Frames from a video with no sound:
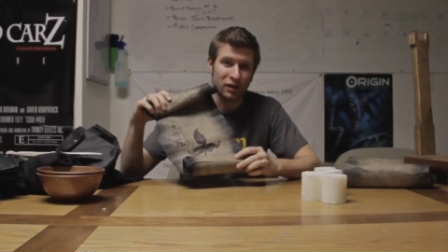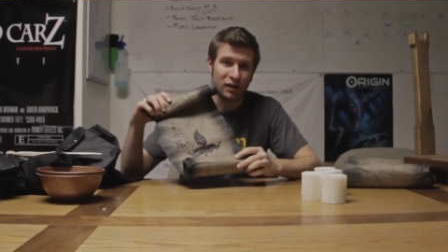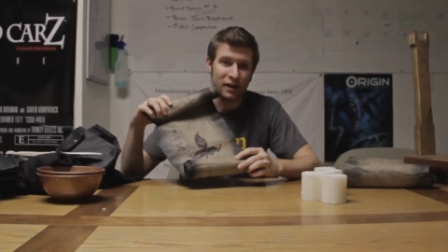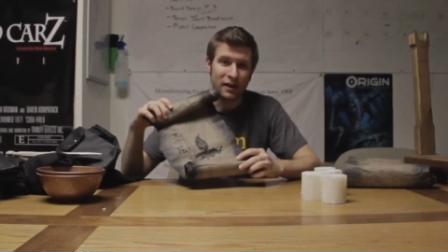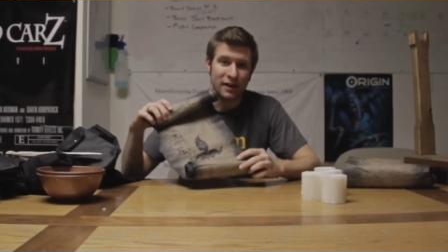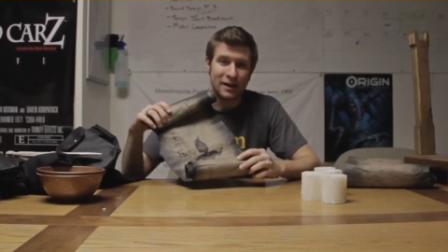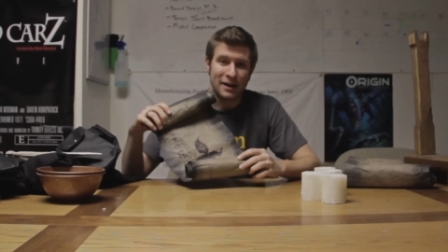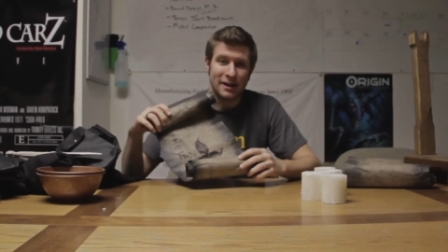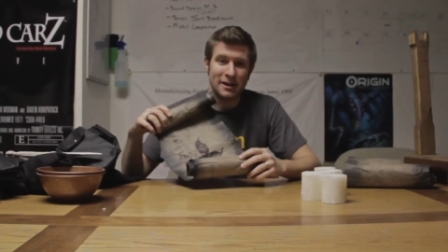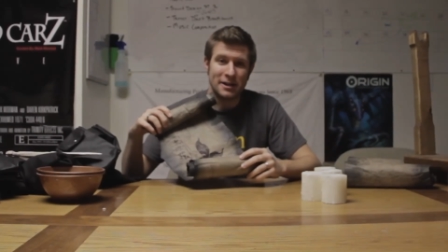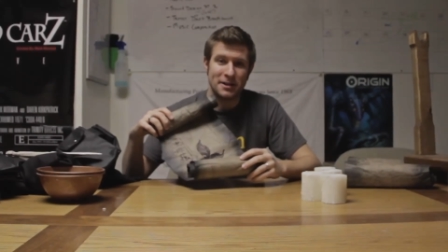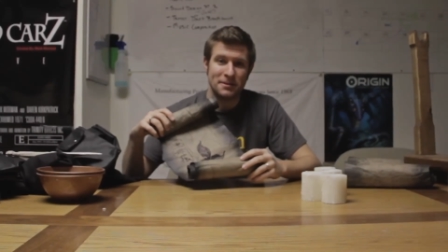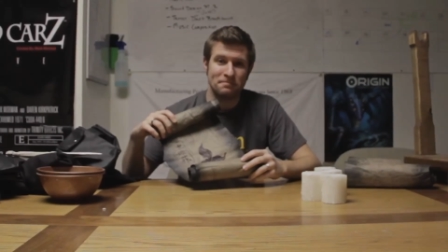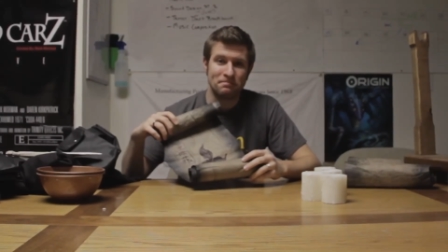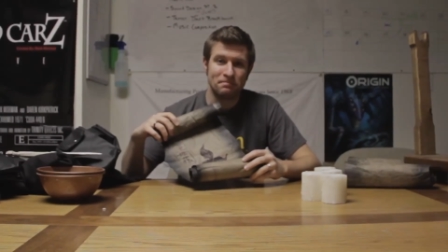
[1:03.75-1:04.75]

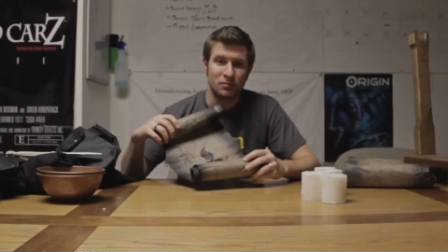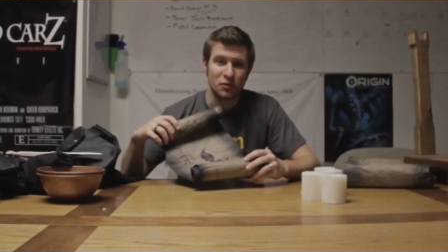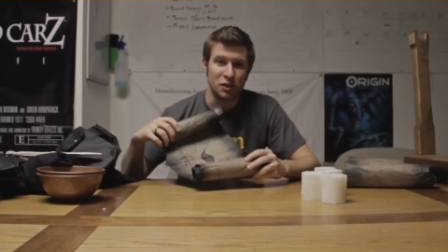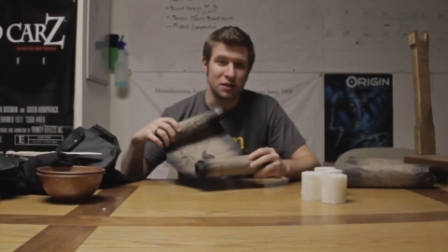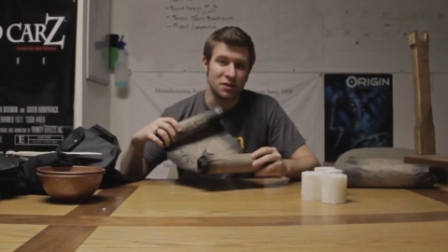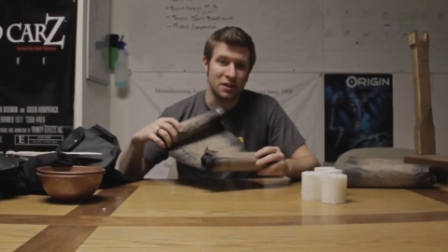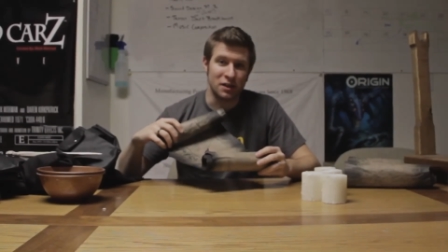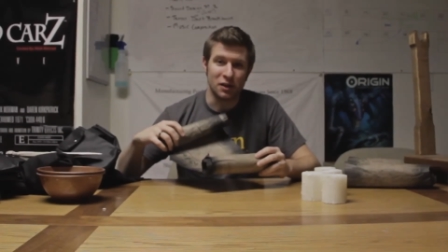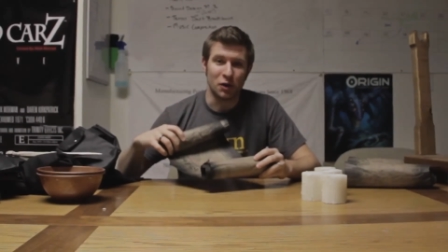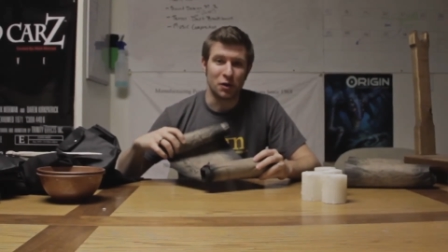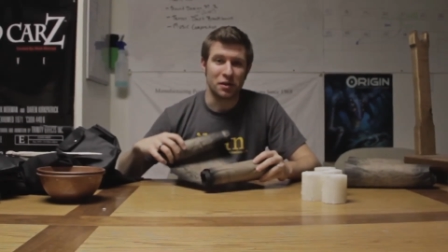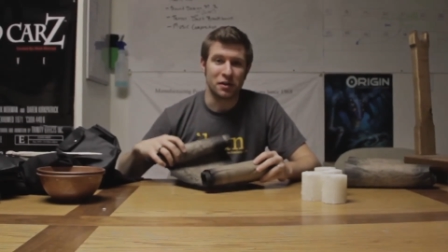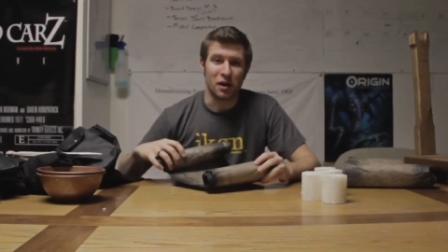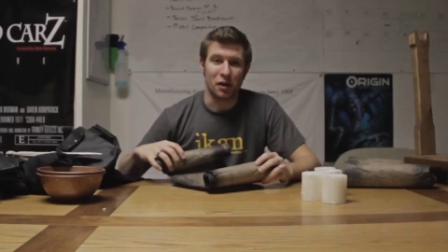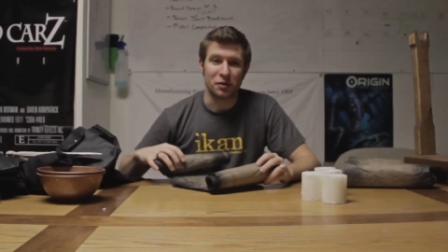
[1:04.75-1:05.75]
you just need to go
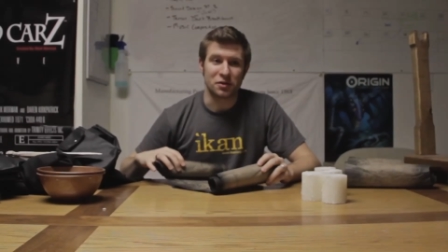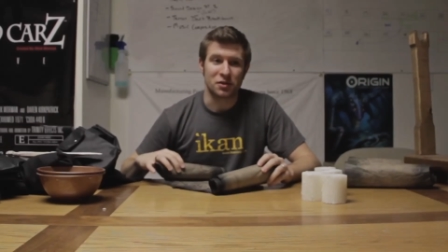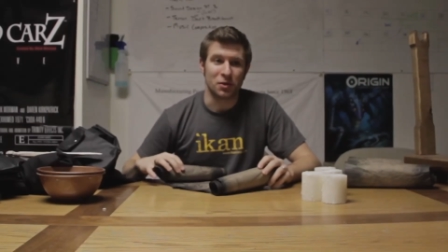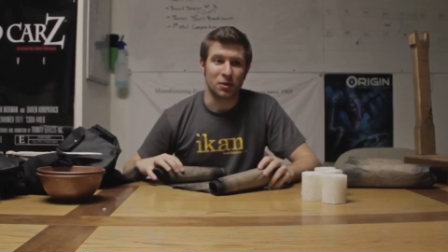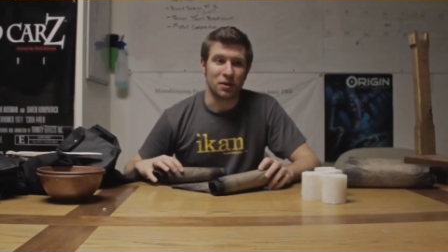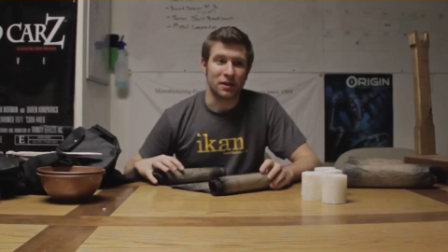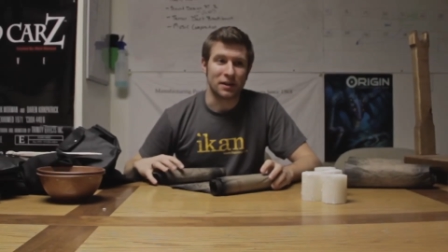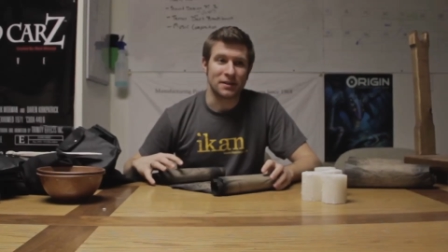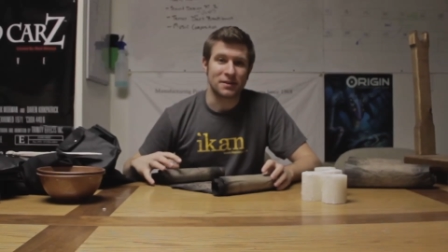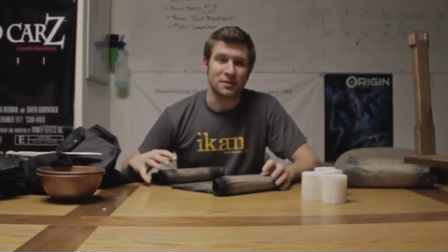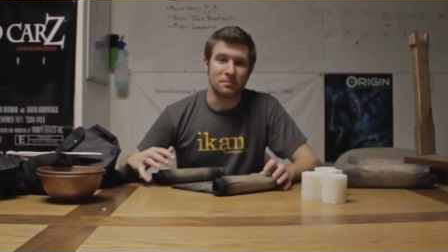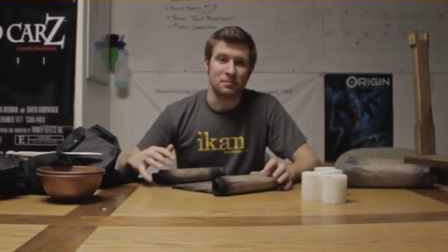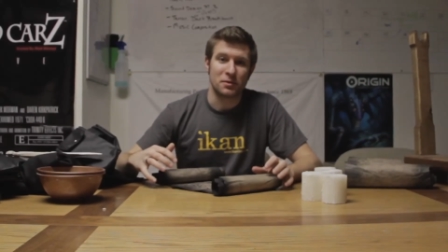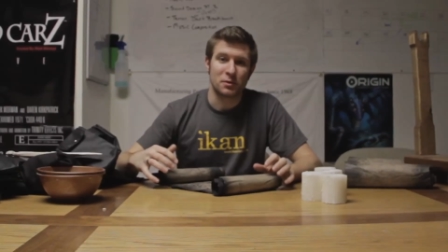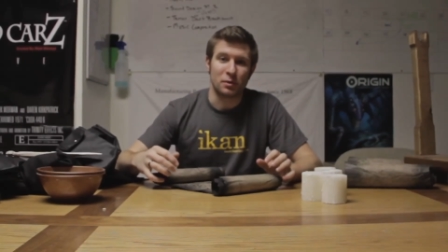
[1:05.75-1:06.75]
to the dollar store and get
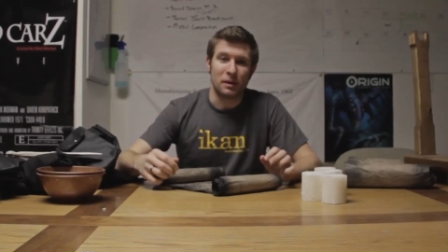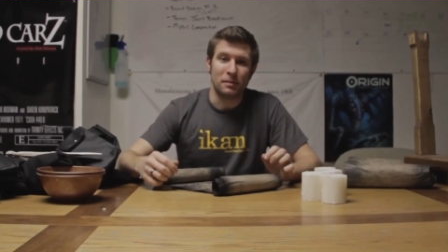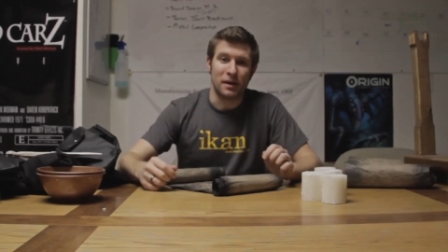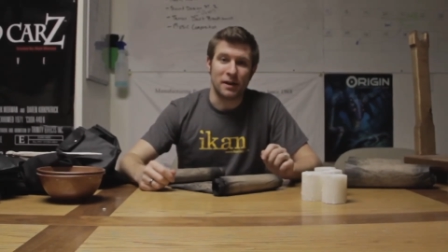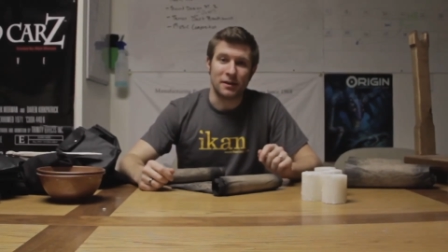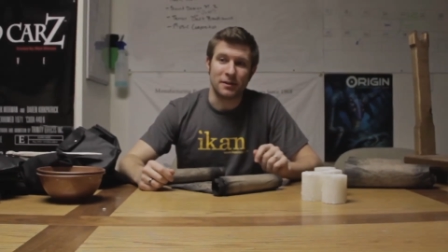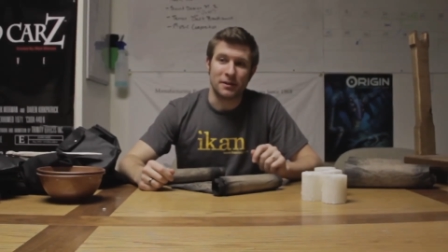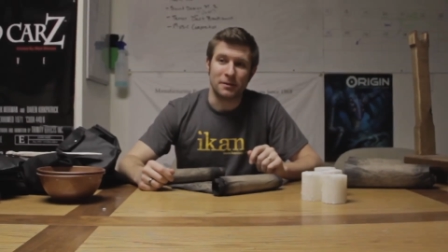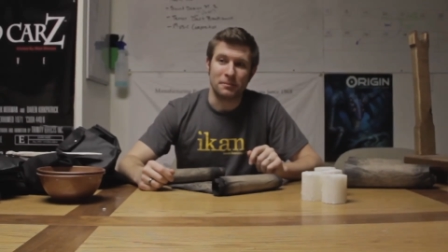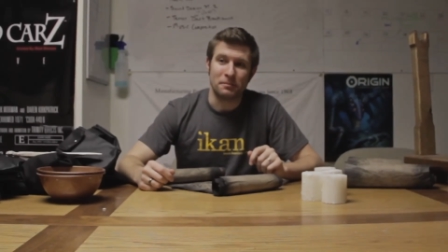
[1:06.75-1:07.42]
some spray paint.